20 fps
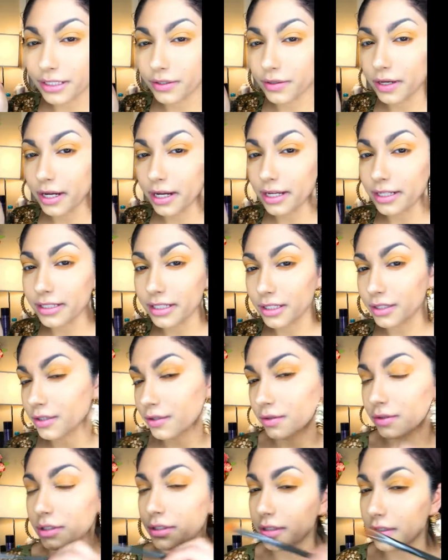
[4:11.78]
to you guys. I
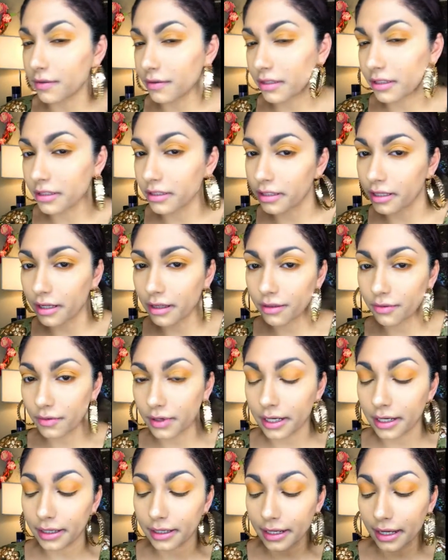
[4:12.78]
told you there were just like
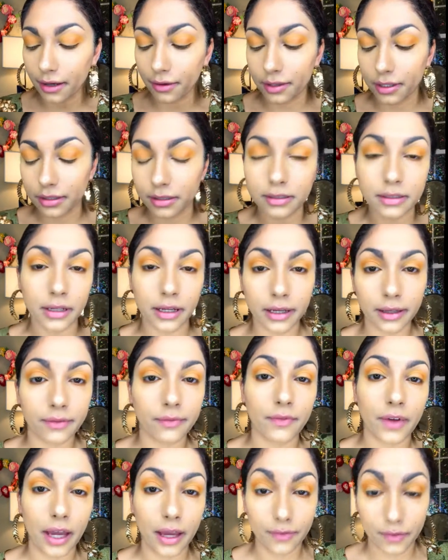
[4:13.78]
3, now there's like
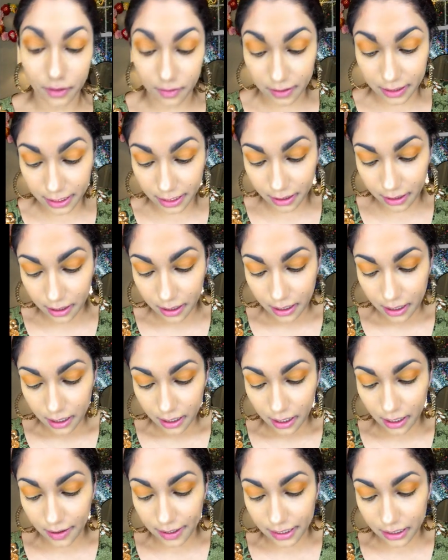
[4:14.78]
5 already.
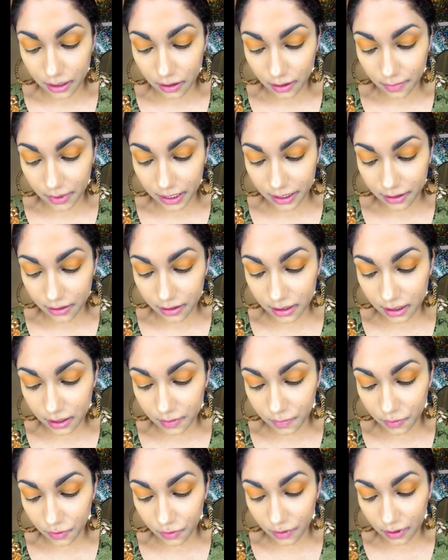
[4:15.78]
All right, so I'm gonna use the
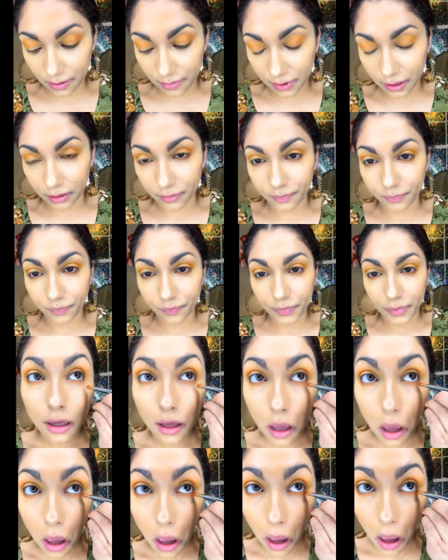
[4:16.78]
Smooth Criminal.
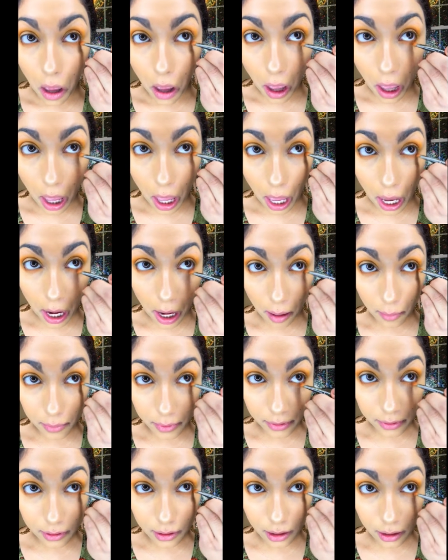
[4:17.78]
And I'm
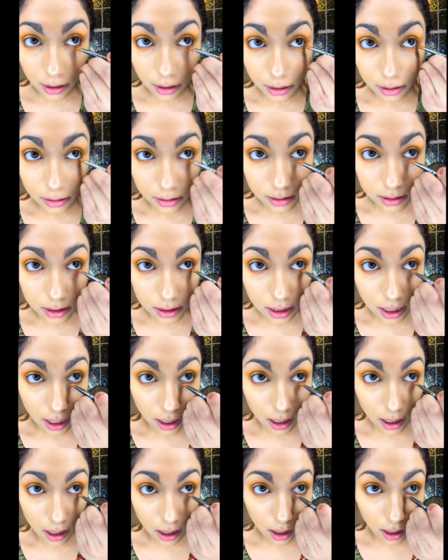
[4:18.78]
just gonna use
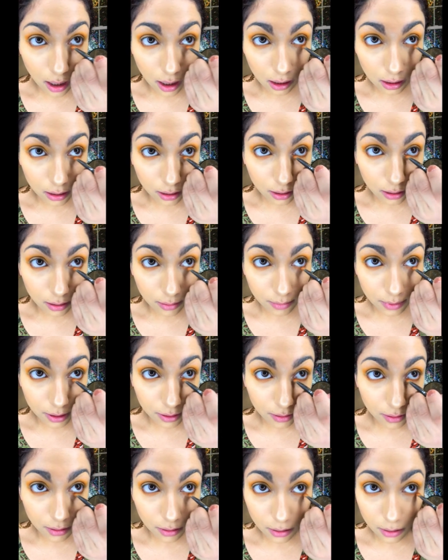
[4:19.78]
that a little
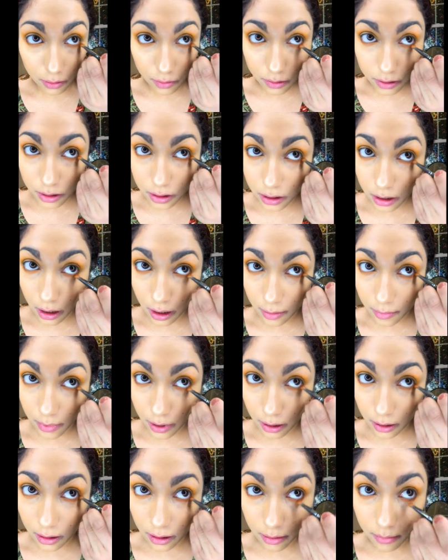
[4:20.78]
bit closer. I'm
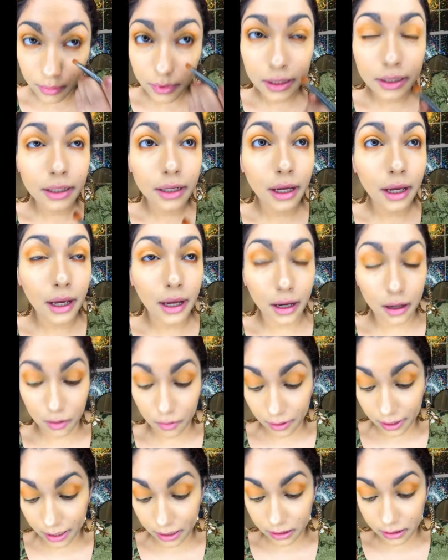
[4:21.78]
not gonna blend it
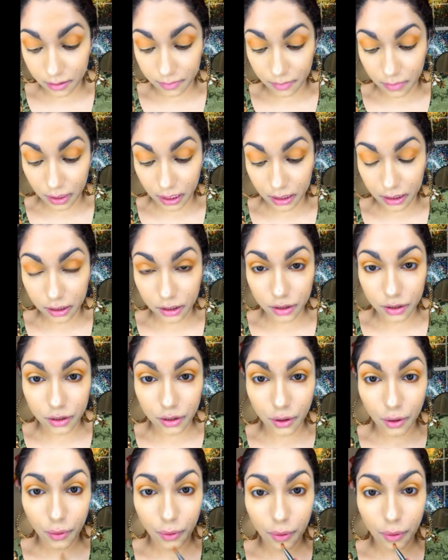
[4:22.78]
out as much,